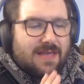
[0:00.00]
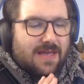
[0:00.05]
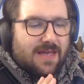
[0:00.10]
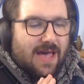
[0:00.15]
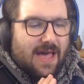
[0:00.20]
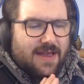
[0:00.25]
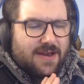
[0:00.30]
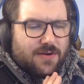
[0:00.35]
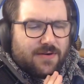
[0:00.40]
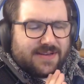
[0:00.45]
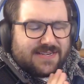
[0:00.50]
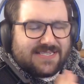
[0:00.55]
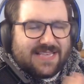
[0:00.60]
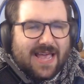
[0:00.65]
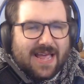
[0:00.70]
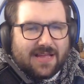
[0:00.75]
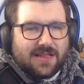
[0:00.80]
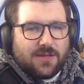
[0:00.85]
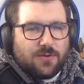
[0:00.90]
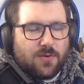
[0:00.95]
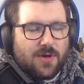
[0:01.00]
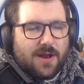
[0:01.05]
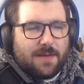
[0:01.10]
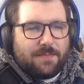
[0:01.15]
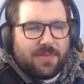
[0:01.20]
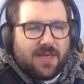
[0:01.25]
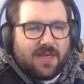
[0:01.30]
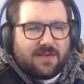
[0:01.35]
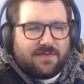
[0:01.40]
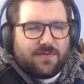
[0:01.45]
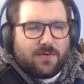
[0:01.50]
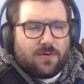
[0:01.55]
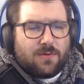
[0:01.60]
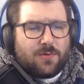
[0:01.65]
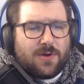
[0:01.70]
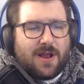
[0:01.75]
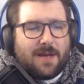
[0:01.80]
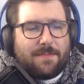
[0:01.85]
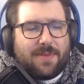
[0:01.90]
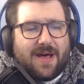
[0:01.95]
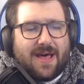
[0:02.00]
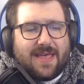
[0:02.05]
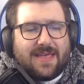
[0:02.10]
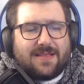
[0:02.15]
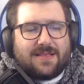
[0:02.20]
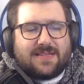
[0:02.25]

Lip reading: know exactly what I'm paying for when I buy it.